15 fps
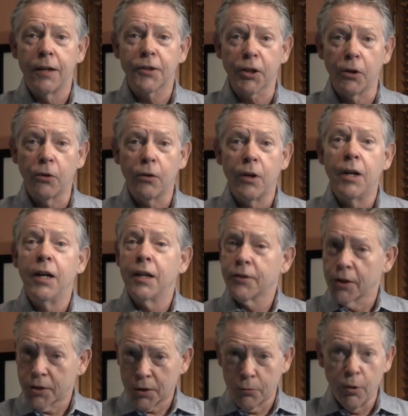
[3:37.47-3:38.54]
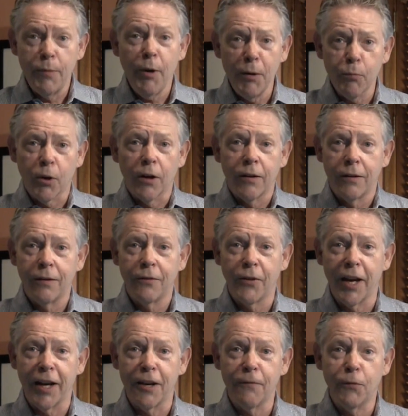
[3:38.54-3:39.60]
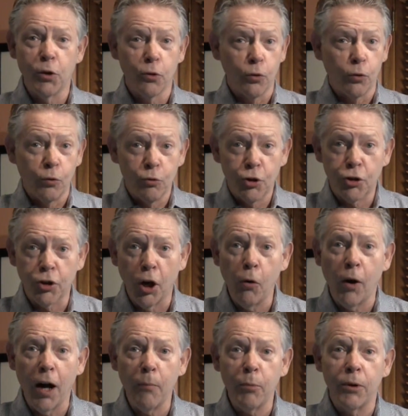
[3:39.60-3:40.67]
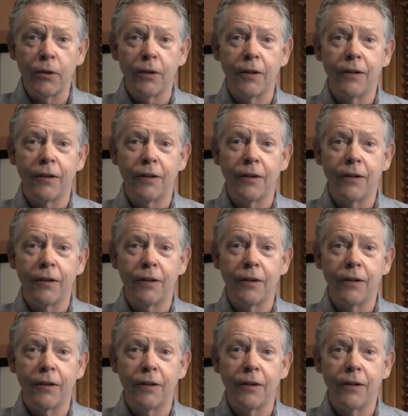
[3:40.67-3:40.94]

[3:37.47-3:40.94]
So just remember that if you'll show up,